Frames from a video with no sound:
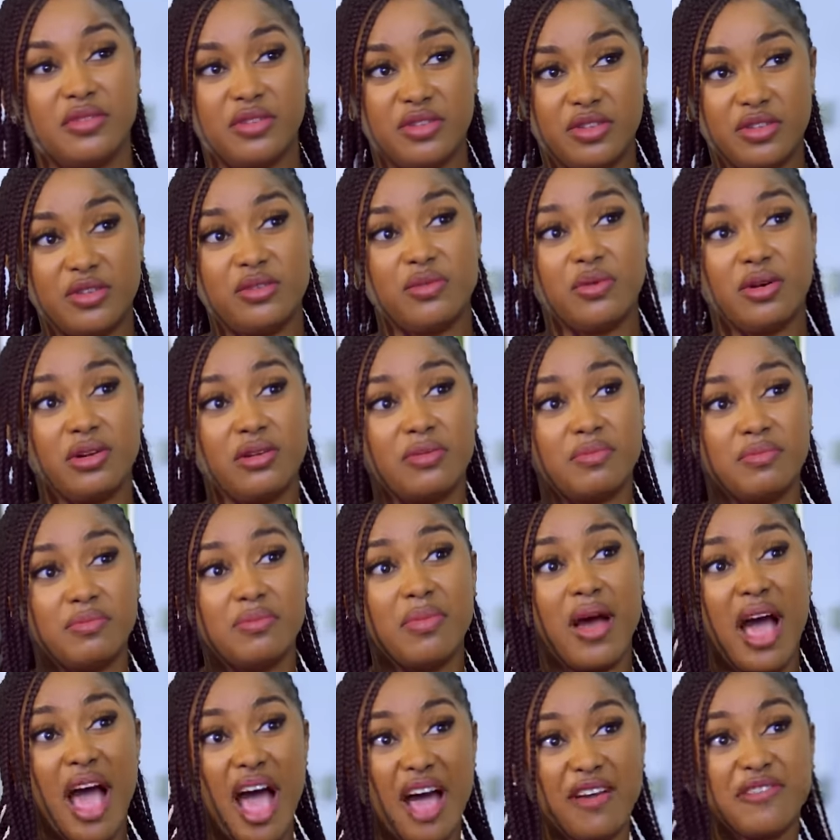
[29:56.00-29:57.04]
You want to
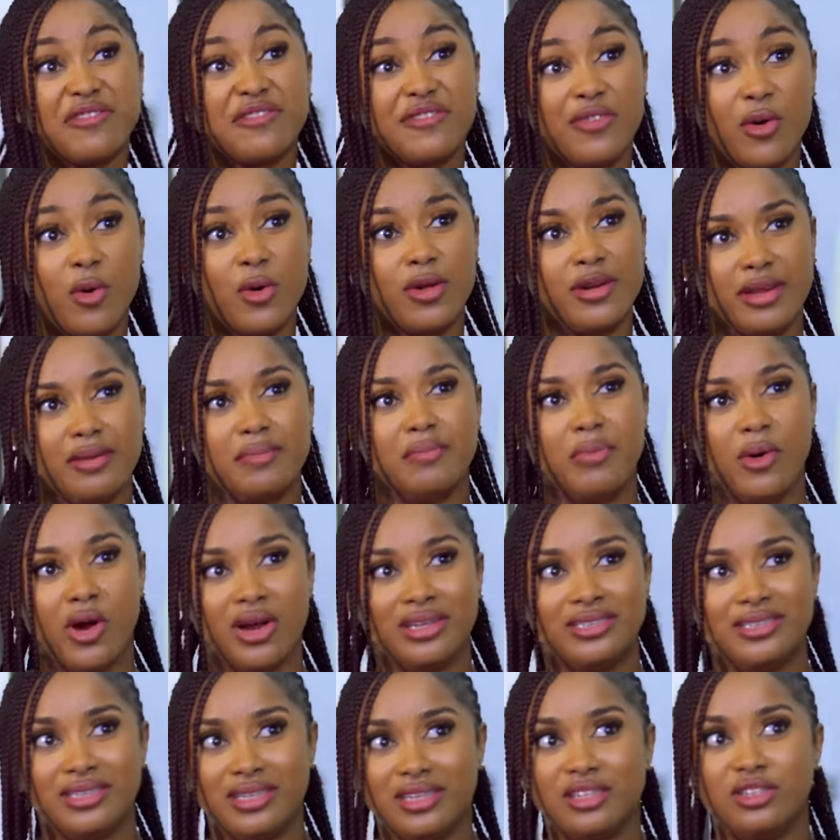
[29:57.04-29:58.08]
have fun and
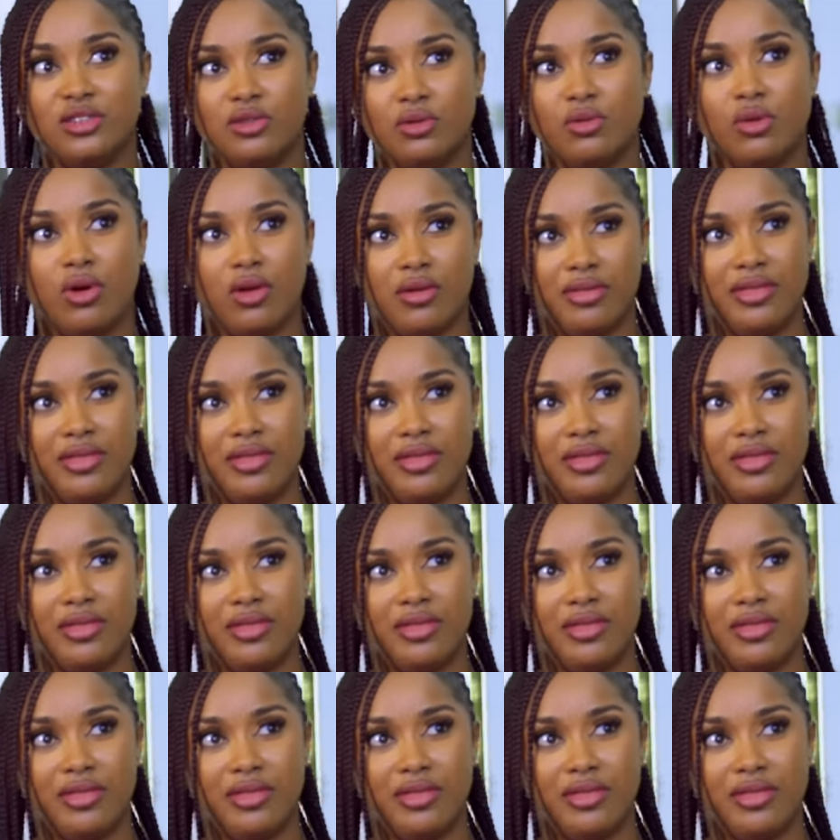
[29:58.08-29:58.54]
party and do all